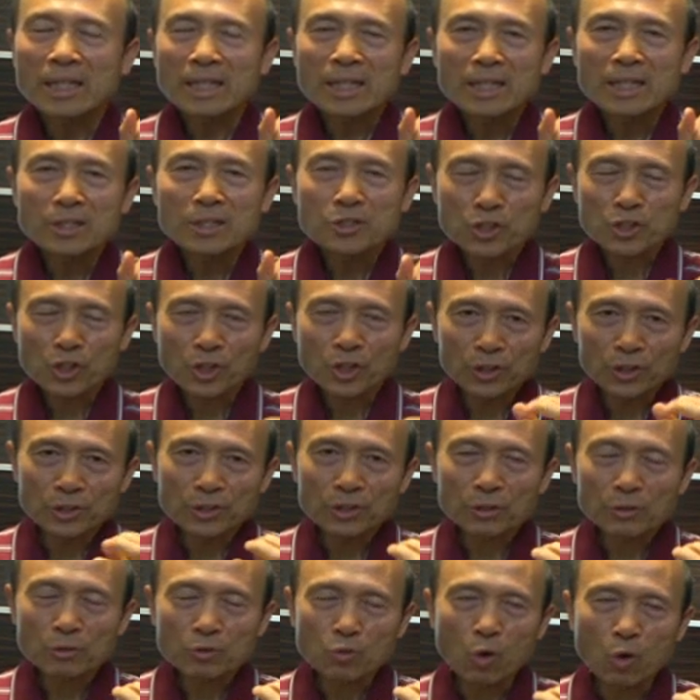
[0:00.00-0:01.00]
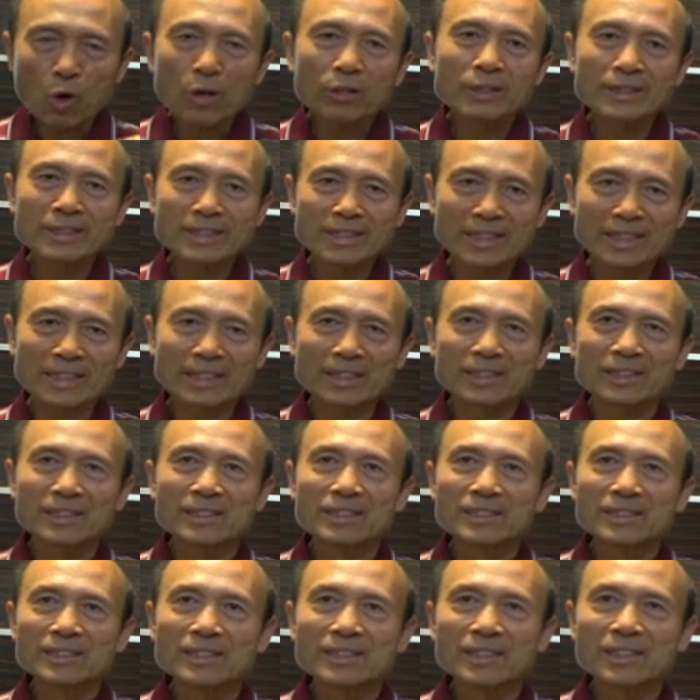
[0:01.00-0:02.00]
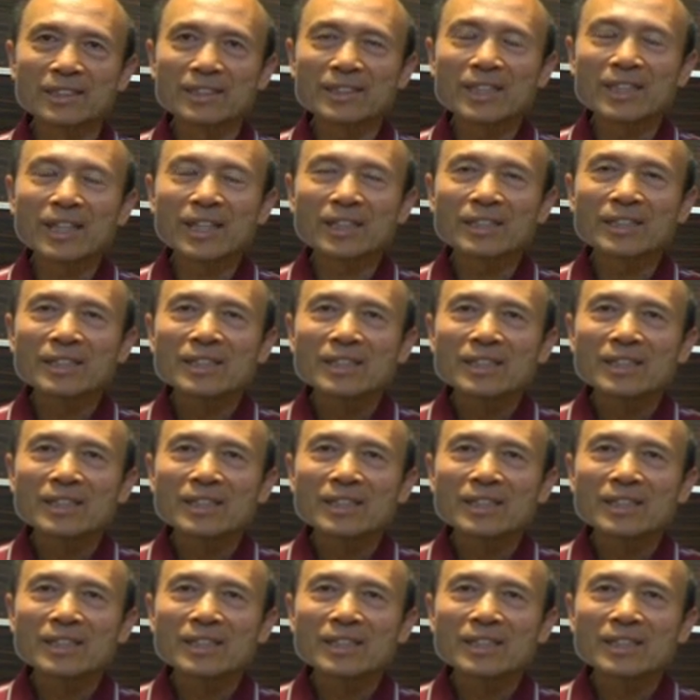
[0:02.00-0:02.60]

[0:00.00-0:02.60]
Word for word: internal quality. Okay,